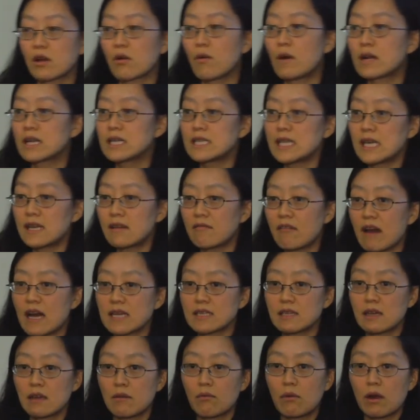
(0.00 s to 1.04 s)
a quantitative
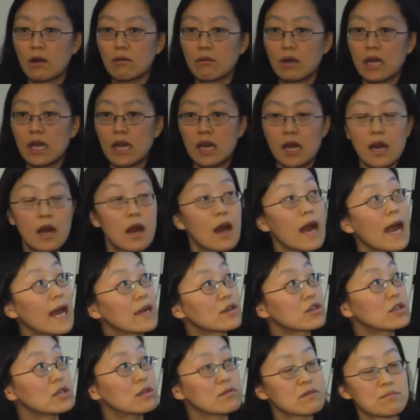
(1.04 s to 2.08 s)
assay where we
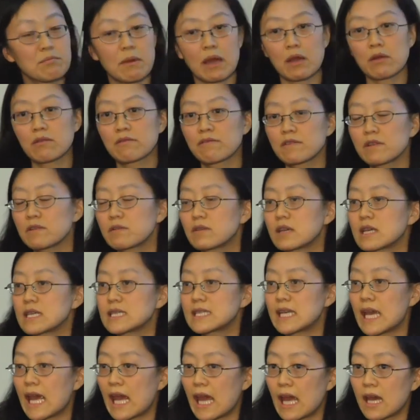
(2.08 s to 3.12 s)
actually use
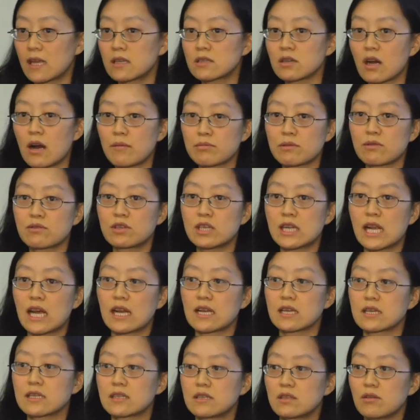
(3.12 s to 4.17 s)
microfluidics and
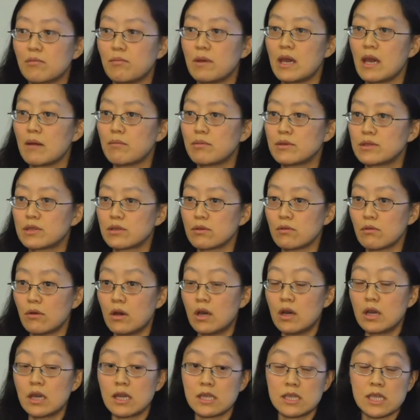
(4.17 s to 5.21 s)
optogenetics to be able to
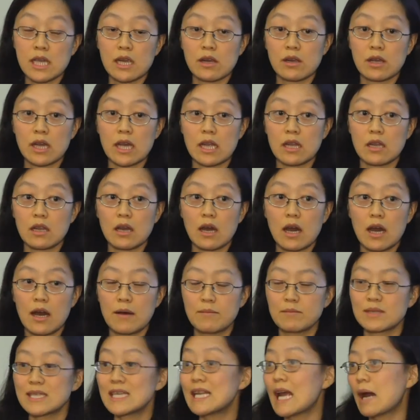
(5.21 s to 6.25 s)
interrogate
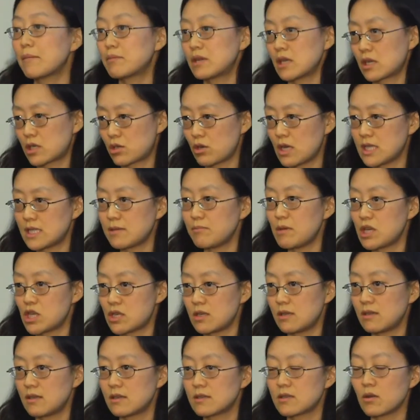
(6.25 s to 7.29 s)
synaptic
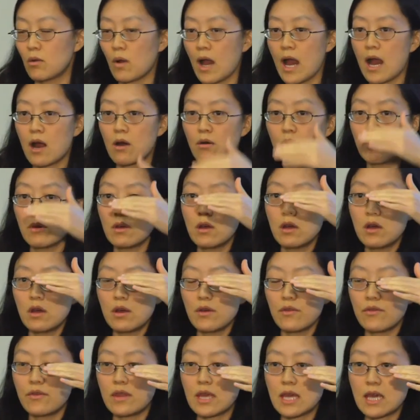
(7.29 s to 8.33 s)
transmission, so how
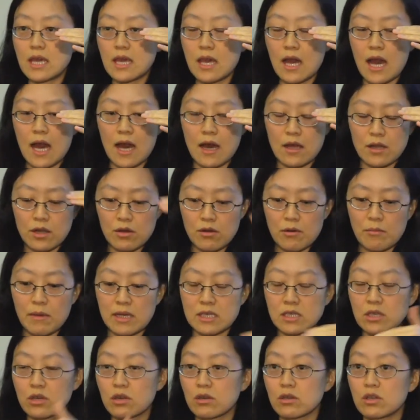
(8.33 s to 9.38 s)
the
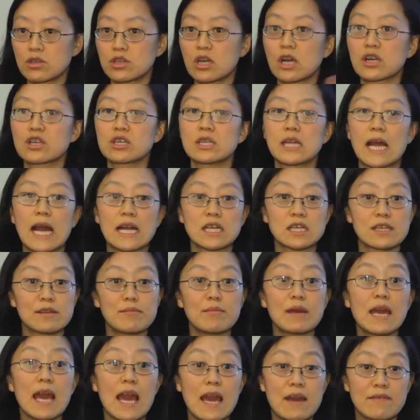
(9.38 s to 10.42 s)
neuromuscular junction actually
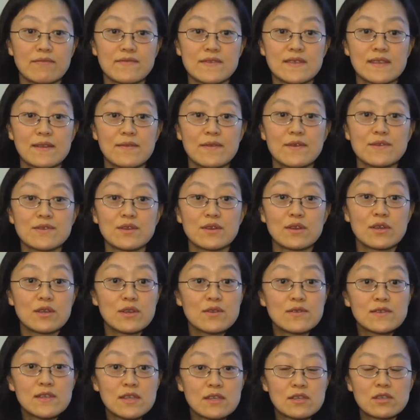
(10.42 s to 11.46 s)
behaves. So you can
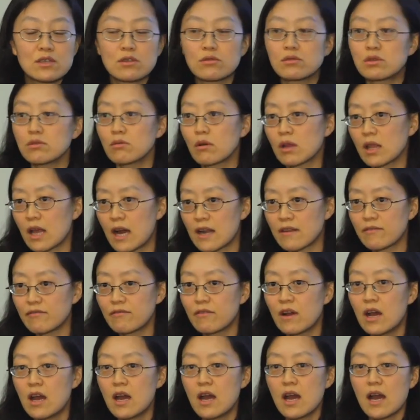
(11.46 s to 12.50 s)
use this to do a lot of
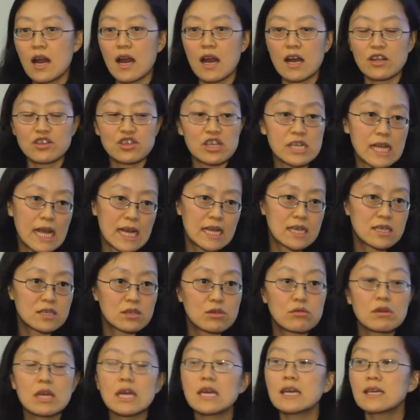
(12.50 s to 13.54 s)
genetic
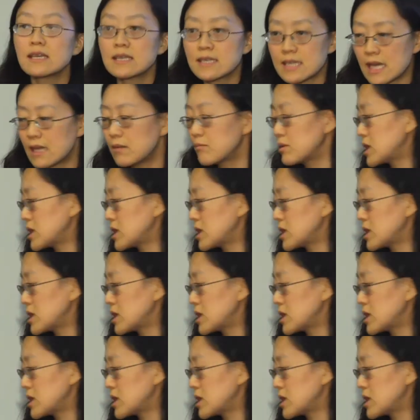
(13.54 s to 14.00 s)
screenings and